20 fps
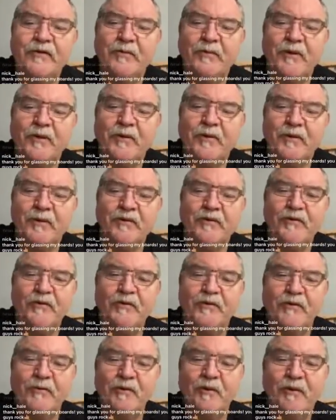2
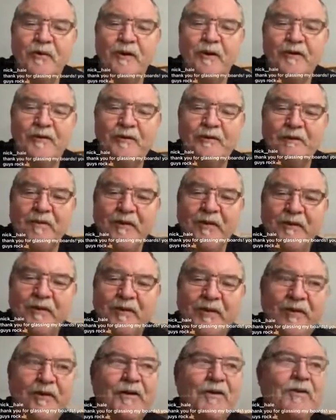like 7-inch
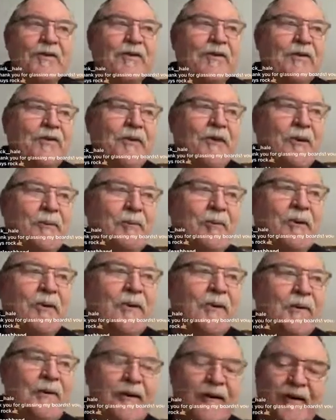fins, about 3
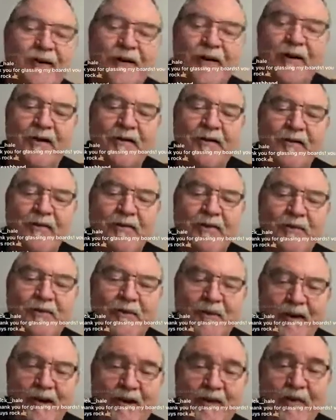inches apart,
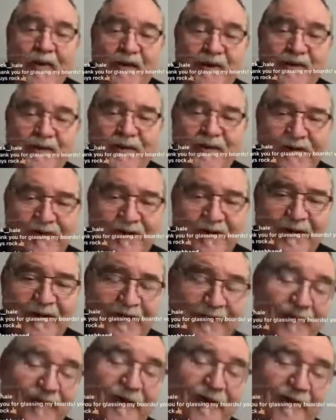about 8 inches up.
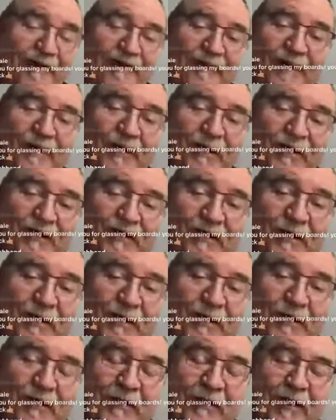I just
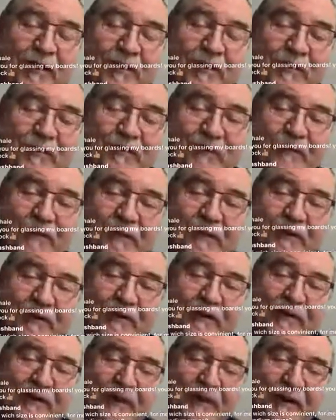thought, wow, that's,
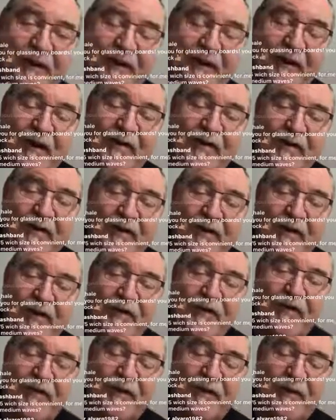
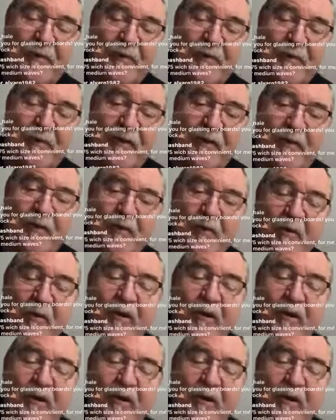and now in